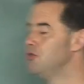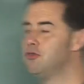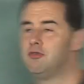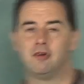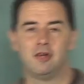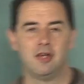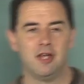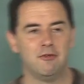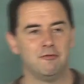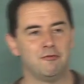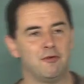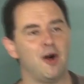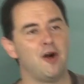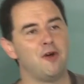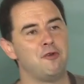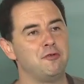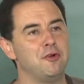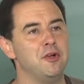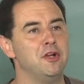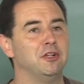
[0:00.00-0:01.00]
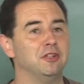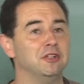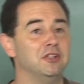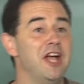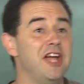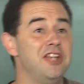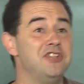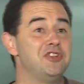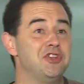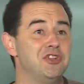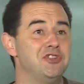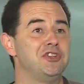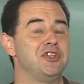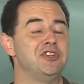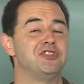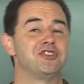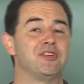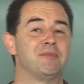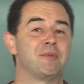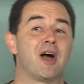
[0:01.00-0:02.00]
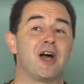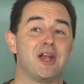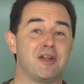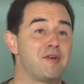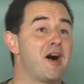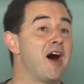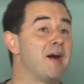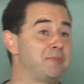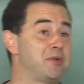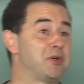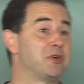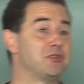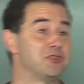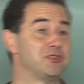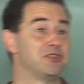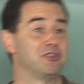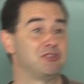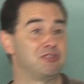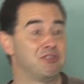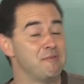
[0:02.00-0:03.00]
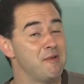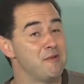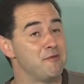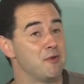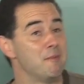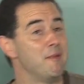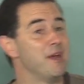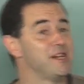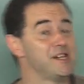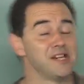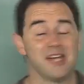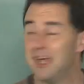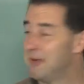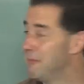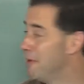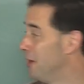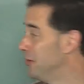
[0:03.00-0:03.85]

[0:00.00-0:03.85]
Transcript: to involve lenses in some kind of optical system if you're making a head